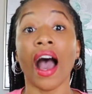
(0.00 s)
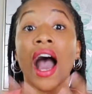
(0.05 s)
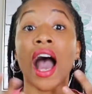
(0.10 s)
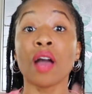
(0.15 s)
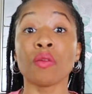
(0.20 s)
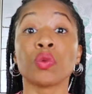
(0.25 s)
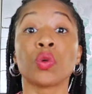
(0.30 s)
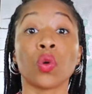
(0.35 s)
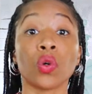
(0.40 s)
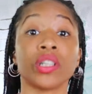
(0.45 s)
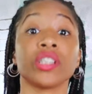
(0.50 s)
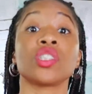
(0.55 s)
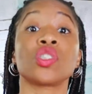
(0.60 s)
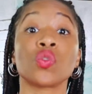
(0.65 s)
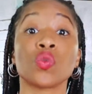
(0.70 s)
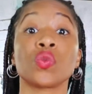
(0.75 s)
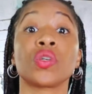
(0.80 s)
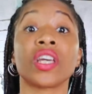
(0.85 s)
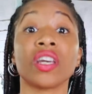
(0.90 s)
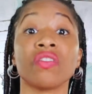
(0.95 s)
I'm going
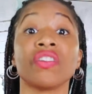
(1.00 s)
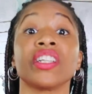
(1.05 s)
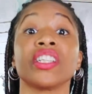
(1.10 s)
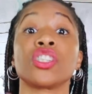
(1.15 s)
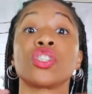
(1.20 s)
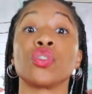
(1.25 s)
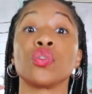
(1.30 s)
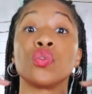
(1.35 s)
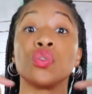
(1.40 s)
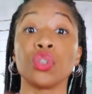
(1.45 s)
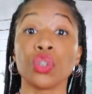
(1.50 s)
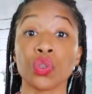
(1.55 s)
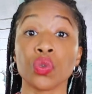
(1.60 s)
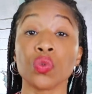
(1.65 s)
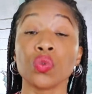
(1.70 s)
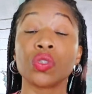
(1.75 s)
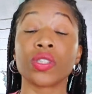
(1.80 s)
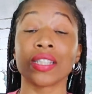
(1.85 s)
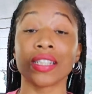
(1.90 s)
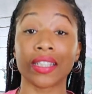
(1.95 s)
to give it to
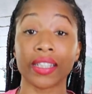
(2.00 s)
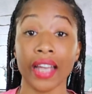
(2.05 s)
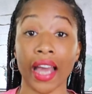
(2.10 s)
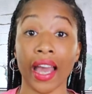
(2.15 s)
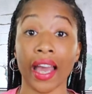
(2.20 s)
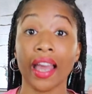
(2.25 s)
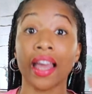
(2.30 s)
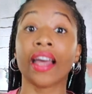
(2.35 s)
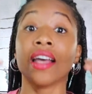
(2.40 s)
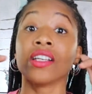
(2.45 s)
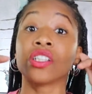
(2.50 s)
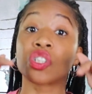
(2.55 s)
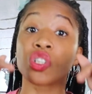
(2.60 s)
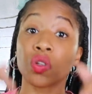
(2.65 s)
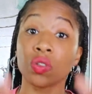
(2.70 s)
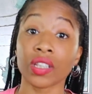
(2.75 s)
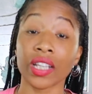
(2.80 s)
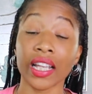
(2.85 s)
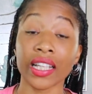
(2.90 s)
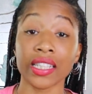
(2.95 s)
you today.
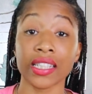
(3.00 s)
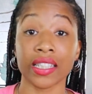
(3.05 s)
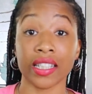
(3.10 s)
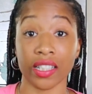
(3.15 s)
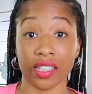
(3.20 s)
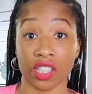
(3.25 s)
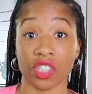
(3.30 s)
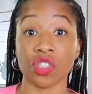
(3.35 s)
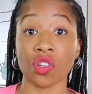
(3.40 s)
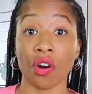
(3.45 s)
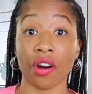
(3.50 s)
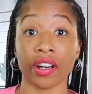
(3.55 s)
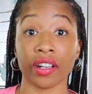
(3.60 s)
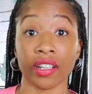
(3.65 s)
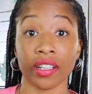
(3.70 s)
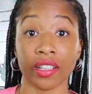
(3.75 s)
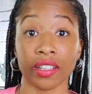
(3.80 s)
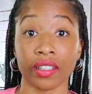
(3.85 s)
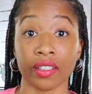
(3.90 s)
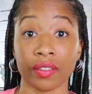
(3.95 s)
So let's get
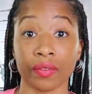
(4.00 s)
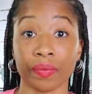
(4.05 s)
started.